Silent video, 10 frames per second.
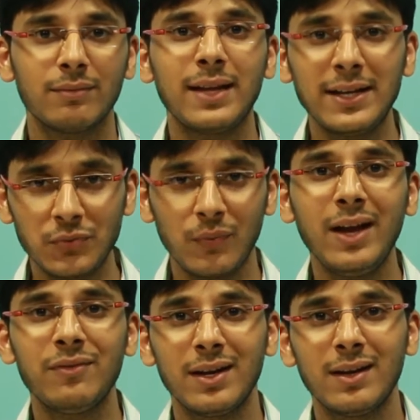that's why
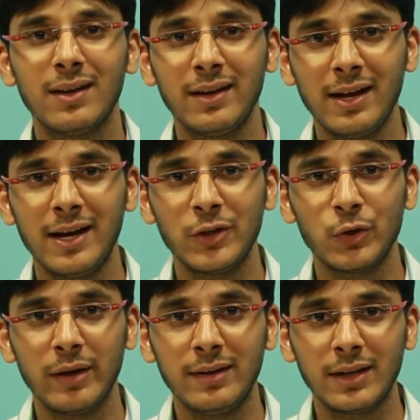we are learning
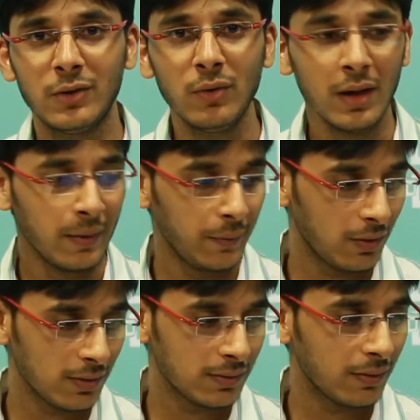Arduino I'll tell you
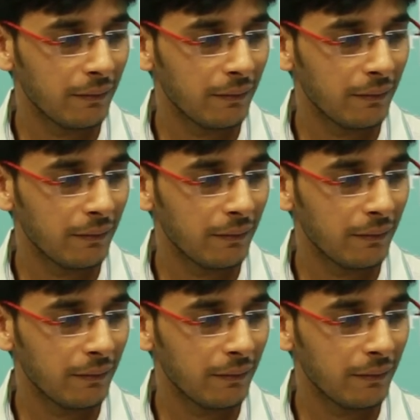because